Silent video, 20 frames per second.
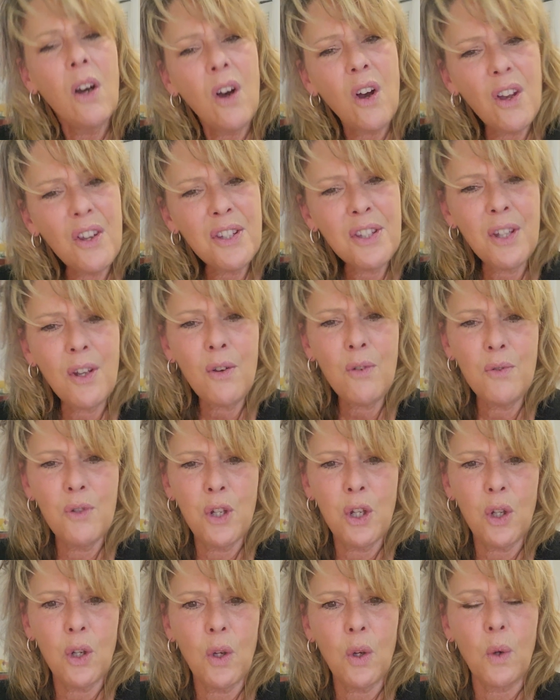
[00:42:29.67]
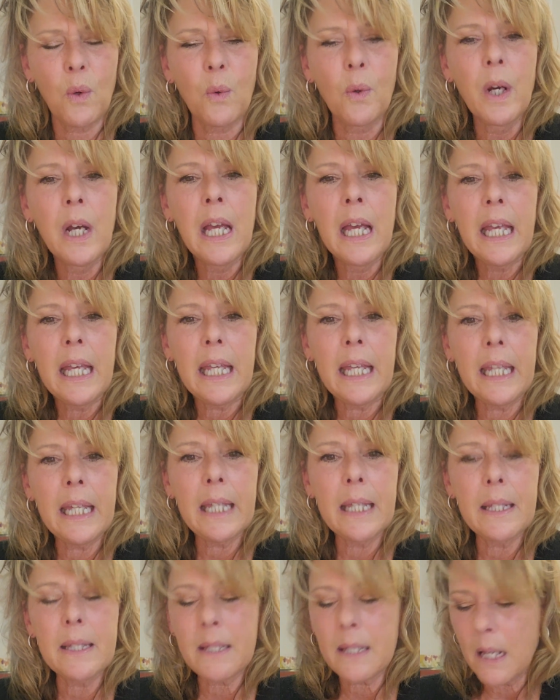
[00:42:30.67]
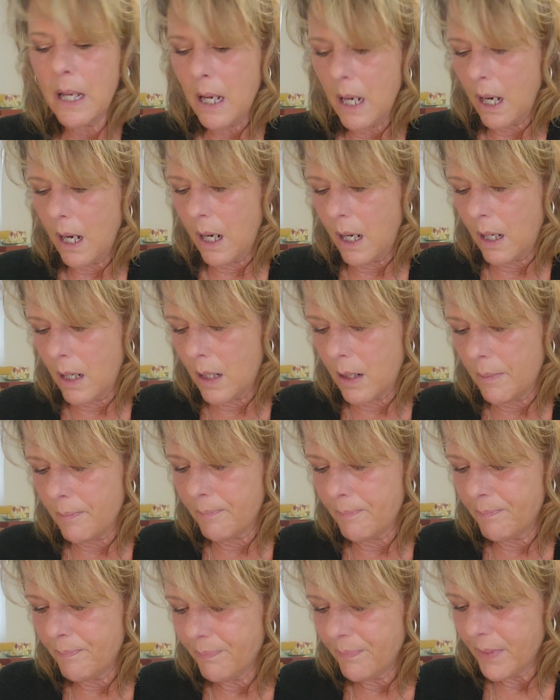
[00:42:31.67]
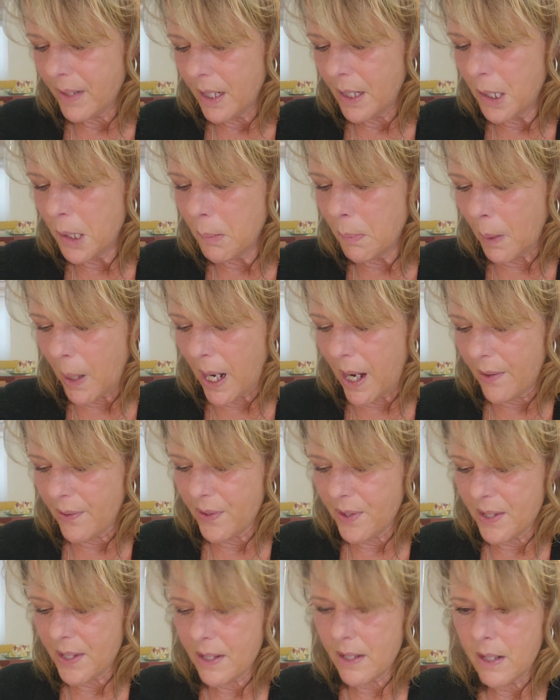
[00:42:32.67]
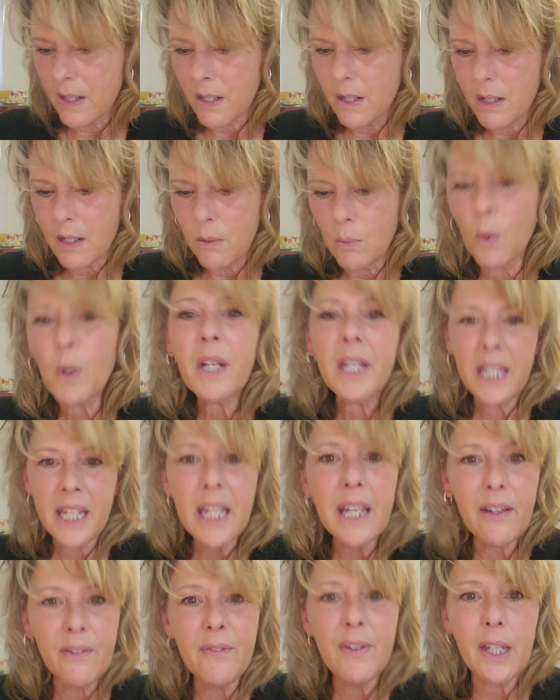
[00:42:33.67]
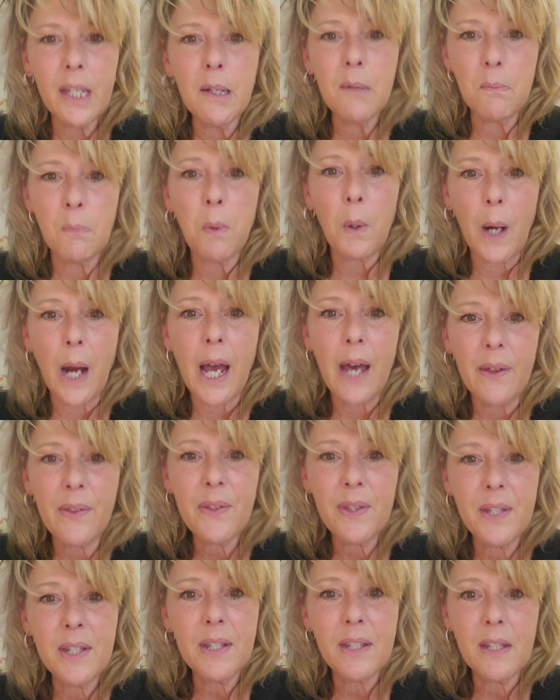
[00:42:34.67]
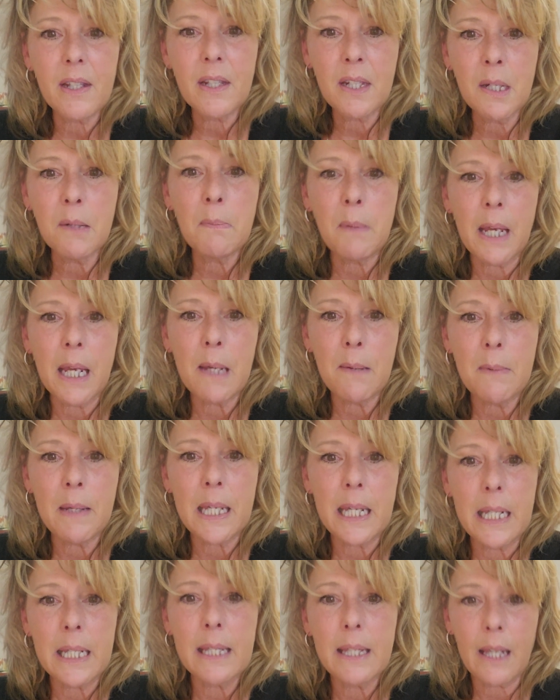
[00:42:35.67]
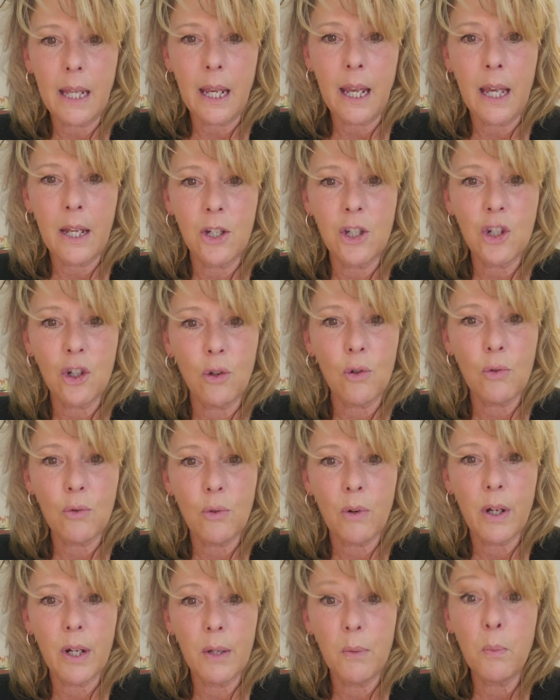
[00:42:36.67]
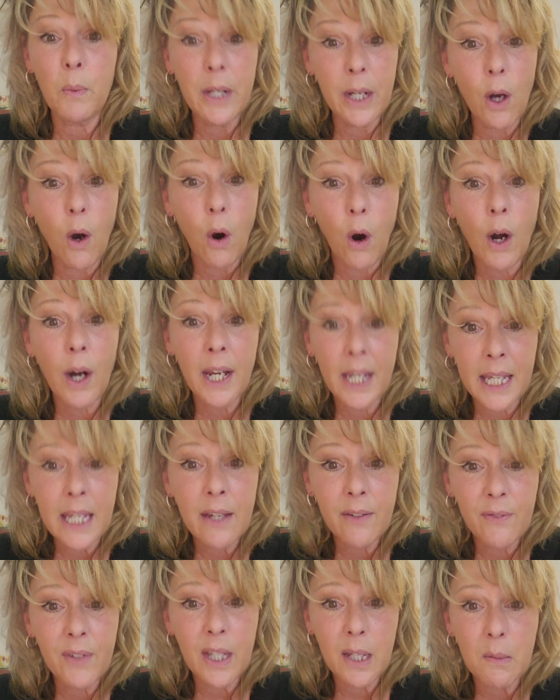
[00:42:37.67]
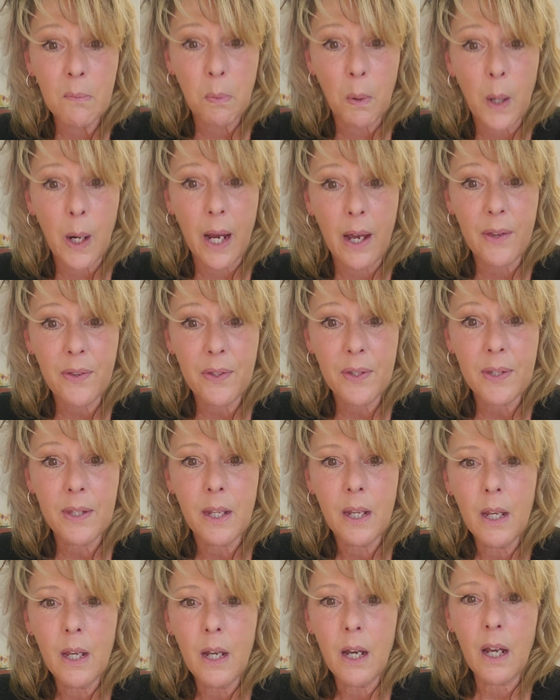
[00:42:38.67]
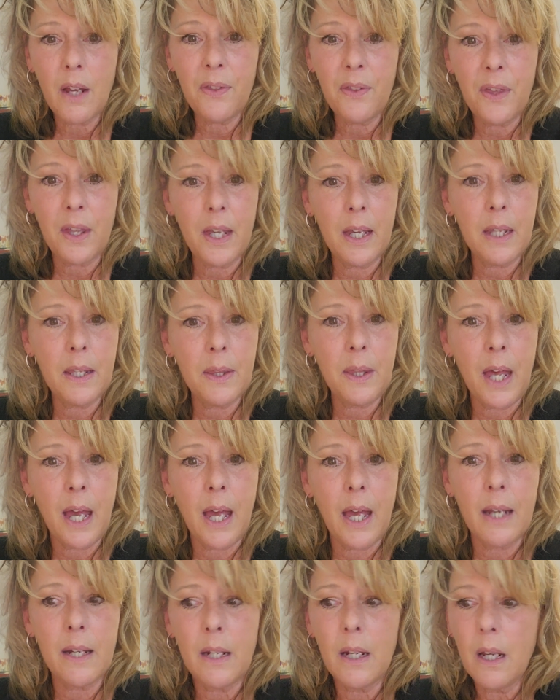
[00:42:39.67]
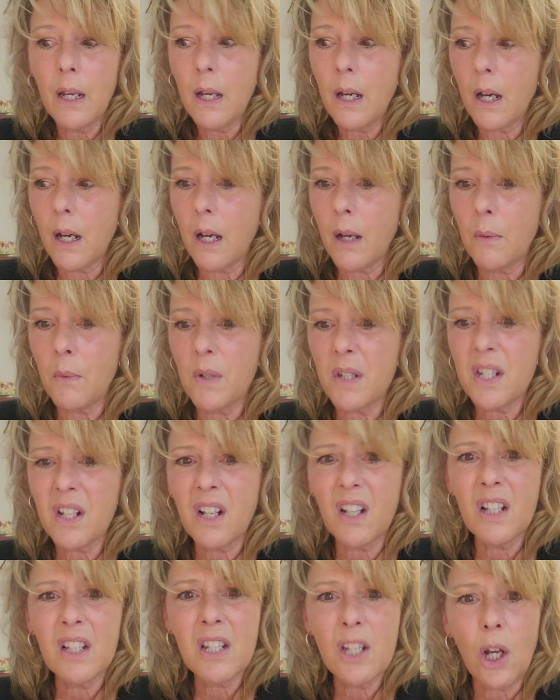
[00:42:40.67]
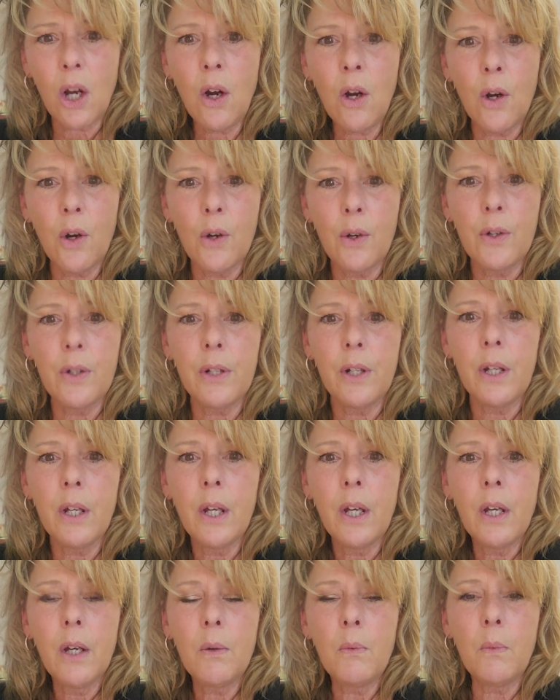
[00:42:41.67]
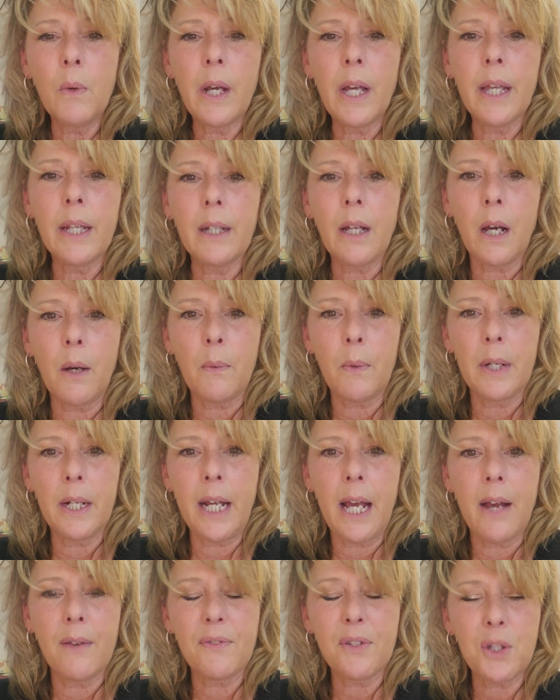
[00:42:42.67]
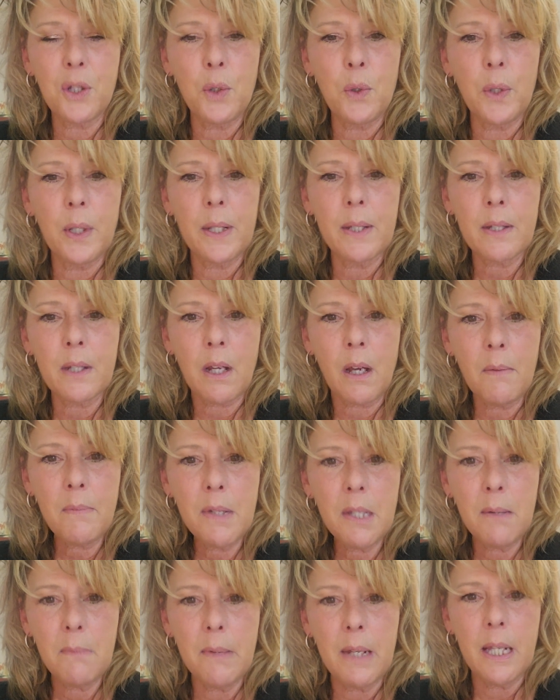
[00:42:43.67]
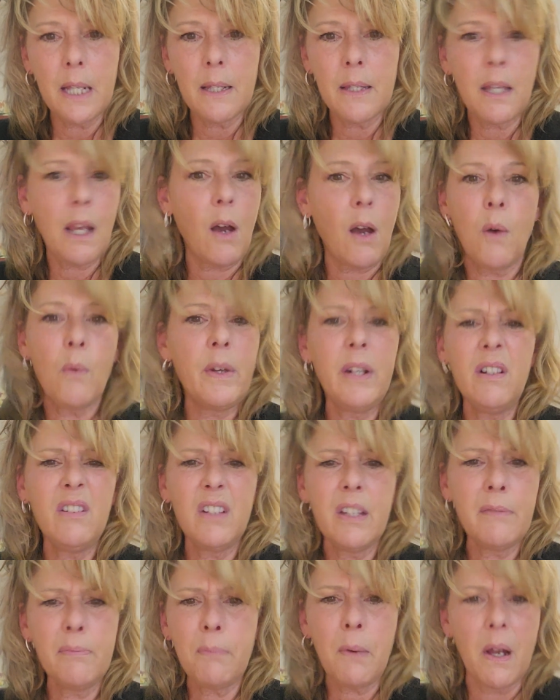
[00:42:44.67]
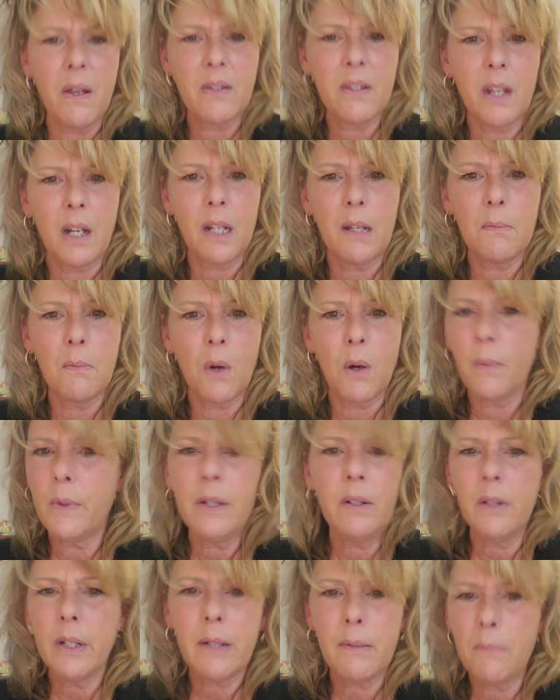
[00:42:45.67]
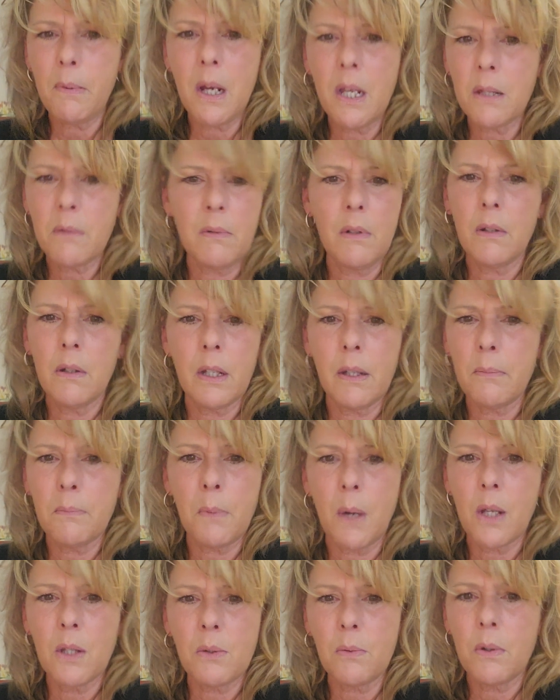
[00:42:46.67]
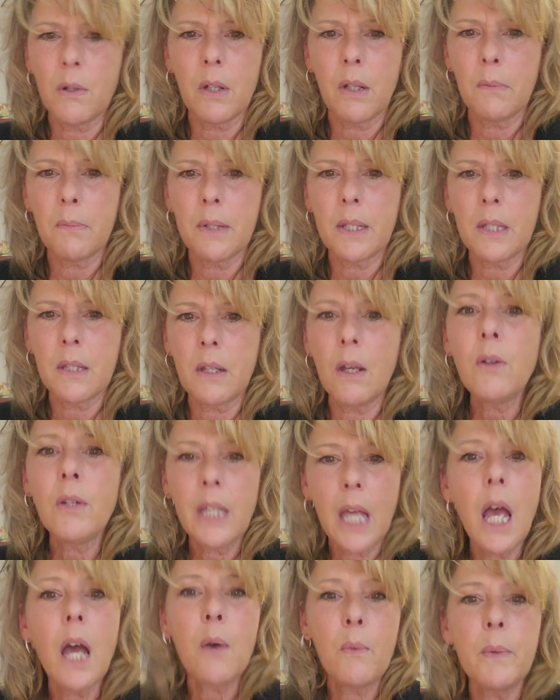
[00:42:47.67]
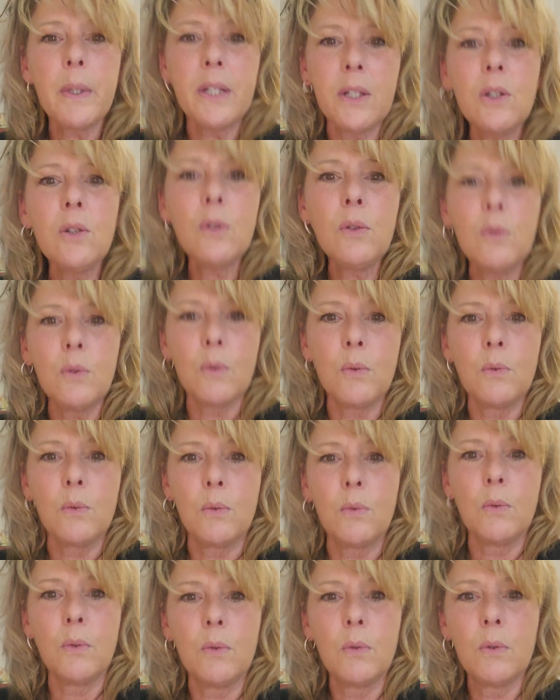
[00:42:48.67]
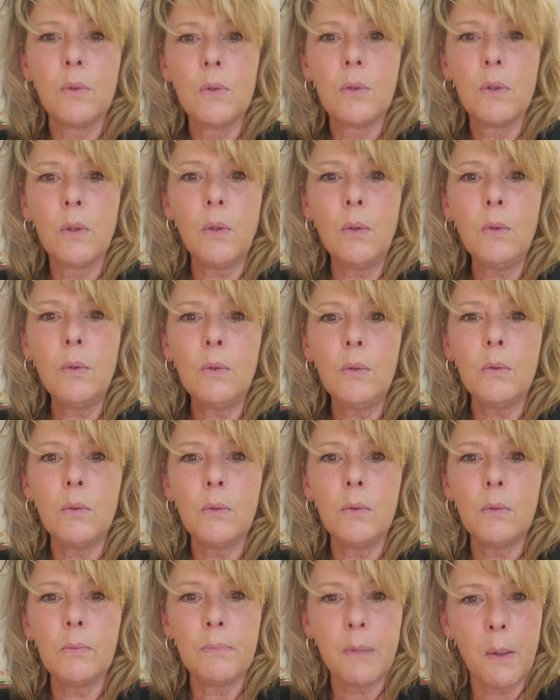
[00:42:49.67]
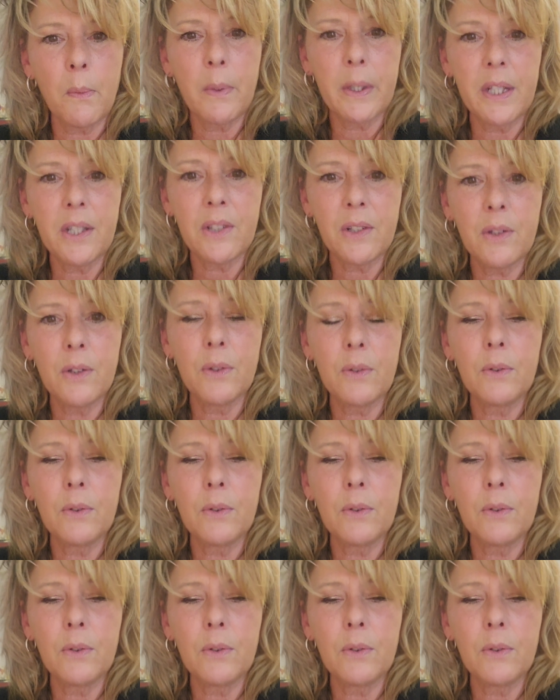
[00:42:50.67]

Also, too, is the breaths. We're giving breaths to babies and children. We are giving breaths. I think that I was concerned when I would have students come to me and say, oh, we don't get breaths anymore. We don't get breaths, we don't get breaths, we don't get breaths. Oh, yeah, we do. Oh, but we do.